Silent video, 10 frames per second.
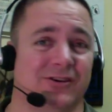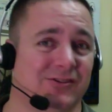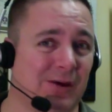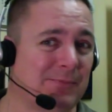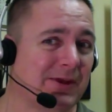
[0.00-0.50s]

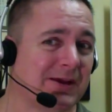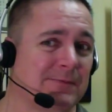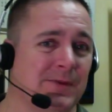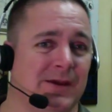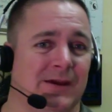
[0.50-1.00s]
something.
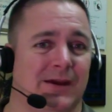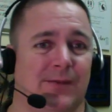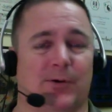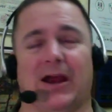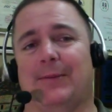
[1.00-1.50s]

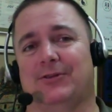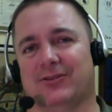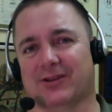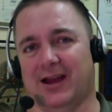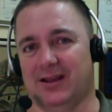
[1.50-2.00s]
And perhaps
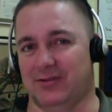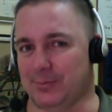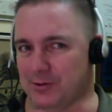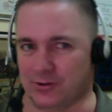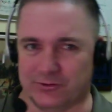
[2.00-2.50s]
it's a kind of
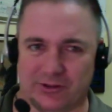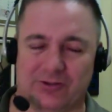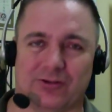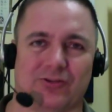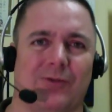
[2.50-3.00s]

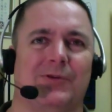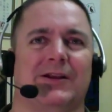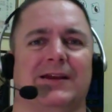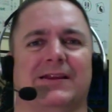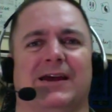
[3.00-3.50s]
hypnosis or something
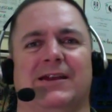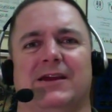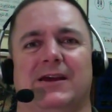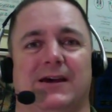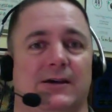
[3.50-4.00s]
like that,
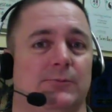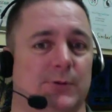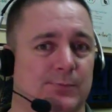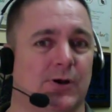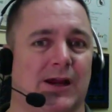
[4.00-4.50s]

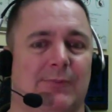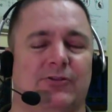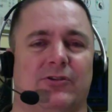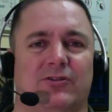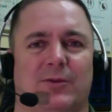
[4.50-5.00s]
but
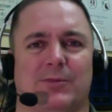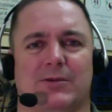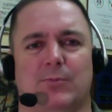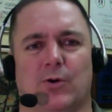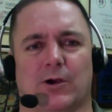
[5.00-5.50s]
perhaps there's
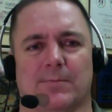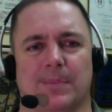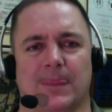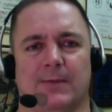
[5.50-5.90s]
something more.